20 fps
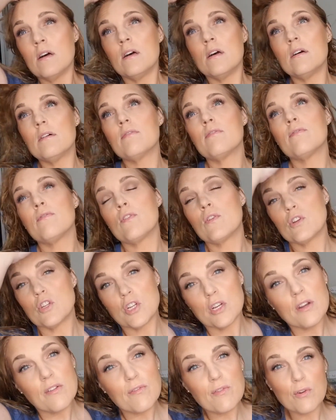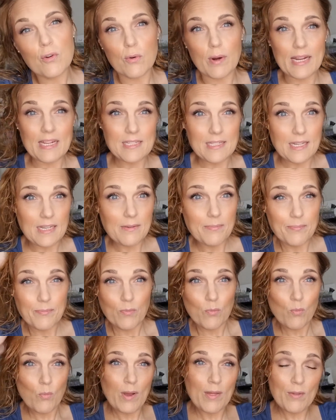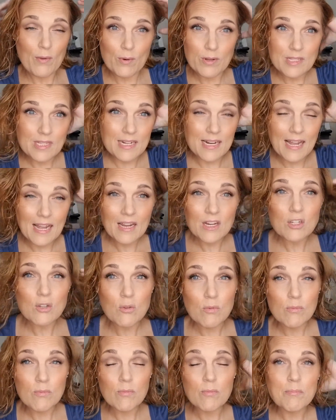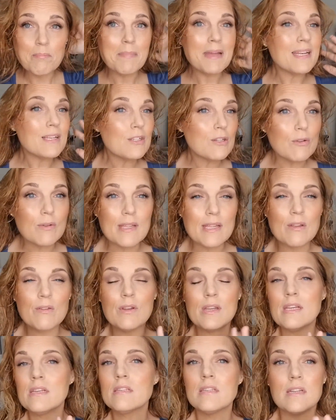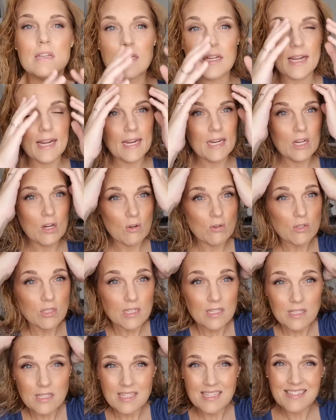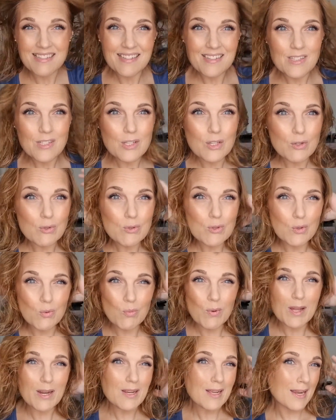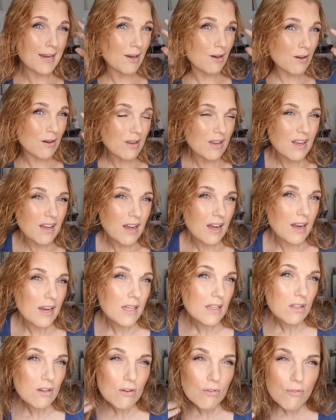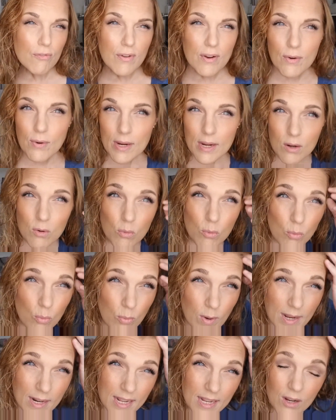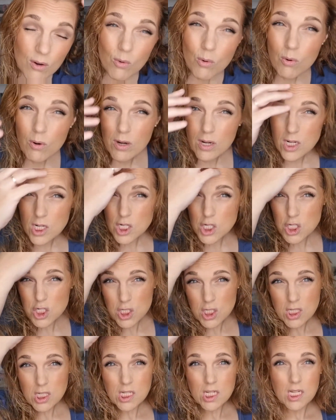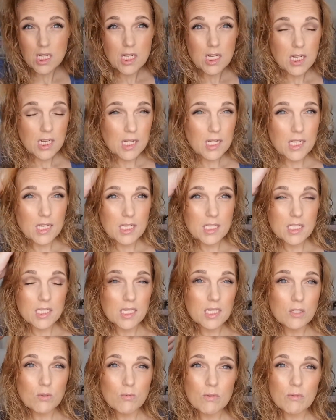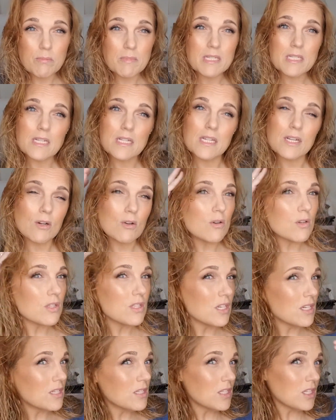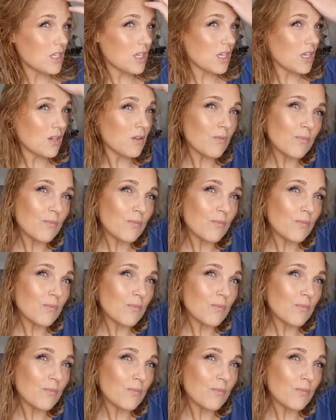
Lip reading: version of crazy, whether it's an actual mental illness, a diagnosis. Excuse the wet hair. I look very reddy orange. I guess that's what Miss Clairol does to you.